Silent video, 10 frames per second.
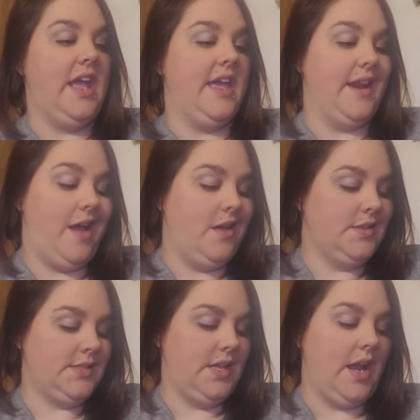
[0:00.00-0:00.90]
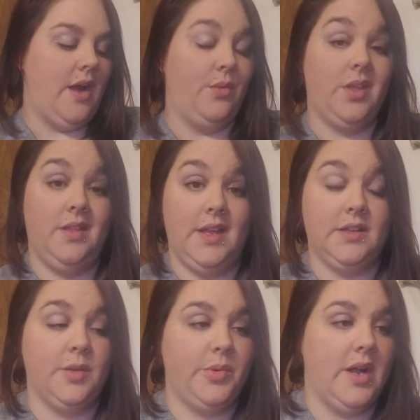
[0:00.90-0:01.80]
and honestly, I really like
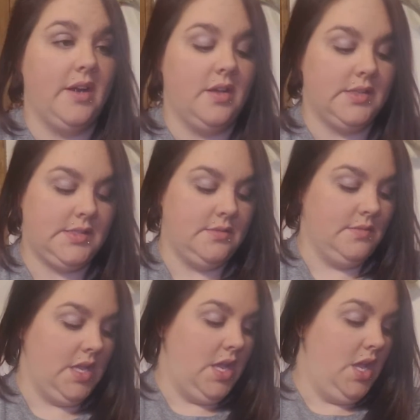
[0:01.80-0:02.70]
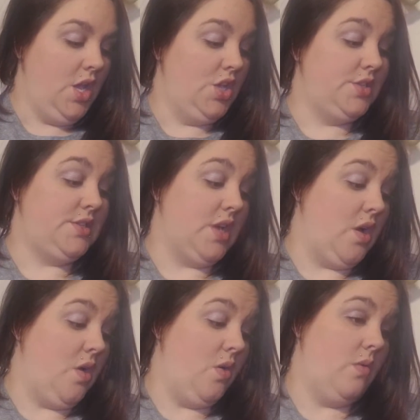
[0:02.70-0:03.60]
their products.
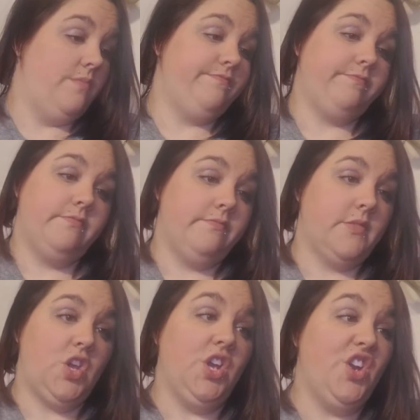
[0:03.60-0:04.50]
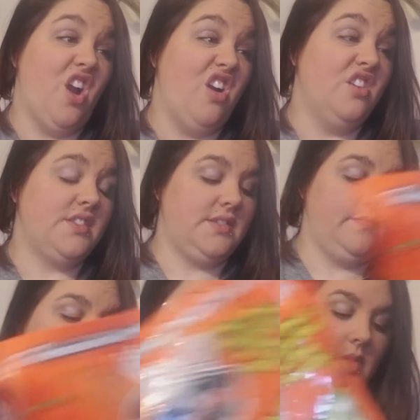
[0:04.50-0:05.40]
So, couldn't hurt.
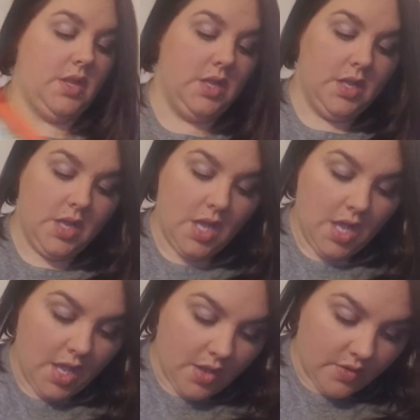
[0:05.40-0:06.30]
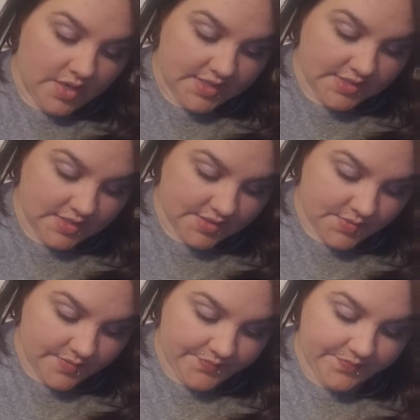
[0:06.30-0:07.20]
What is in this
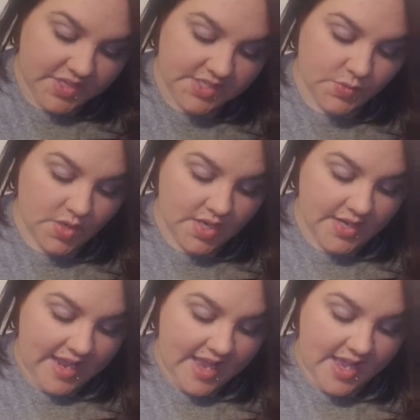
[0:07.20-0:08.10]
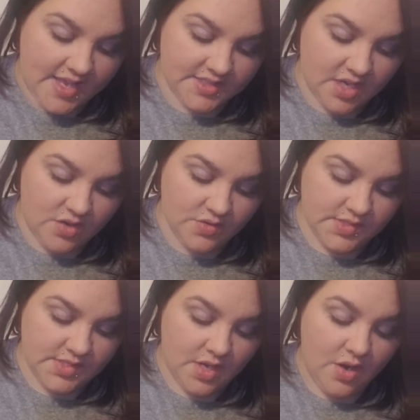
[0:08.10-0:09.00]
one? This one has
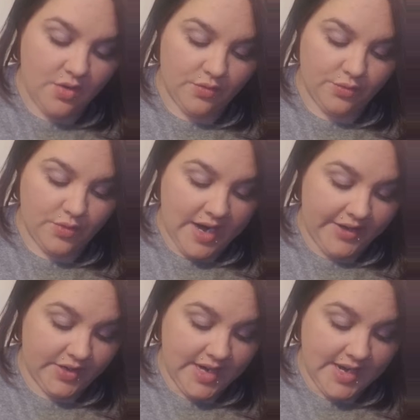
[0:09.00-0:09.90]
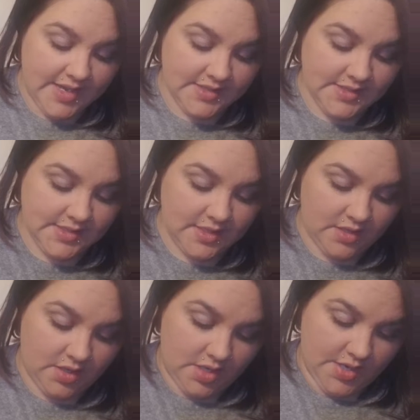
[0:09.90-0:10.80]
oats, ryegrass,
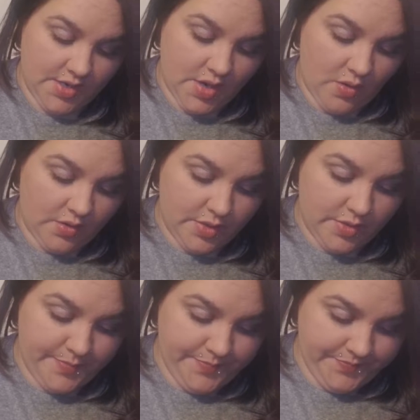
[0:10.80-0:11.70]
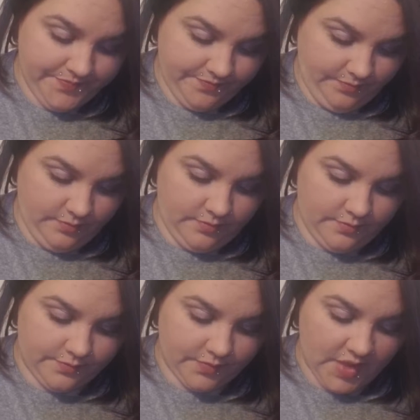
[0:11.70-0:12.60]
canola,
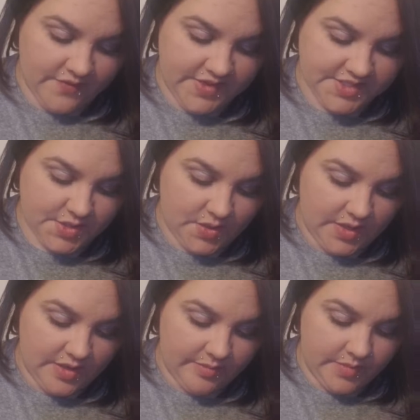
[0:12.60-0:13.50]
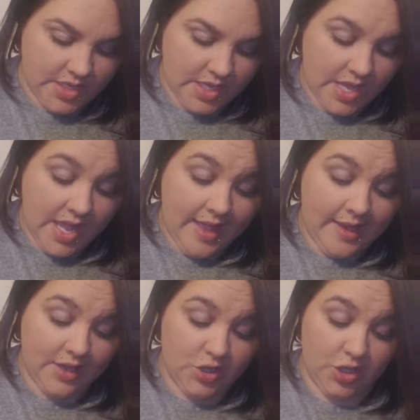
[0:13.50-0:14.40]
fastolium,
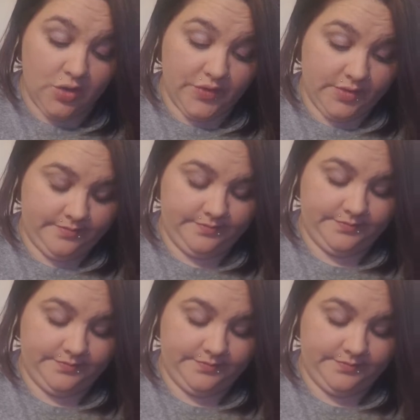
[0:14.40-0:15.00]
and clover.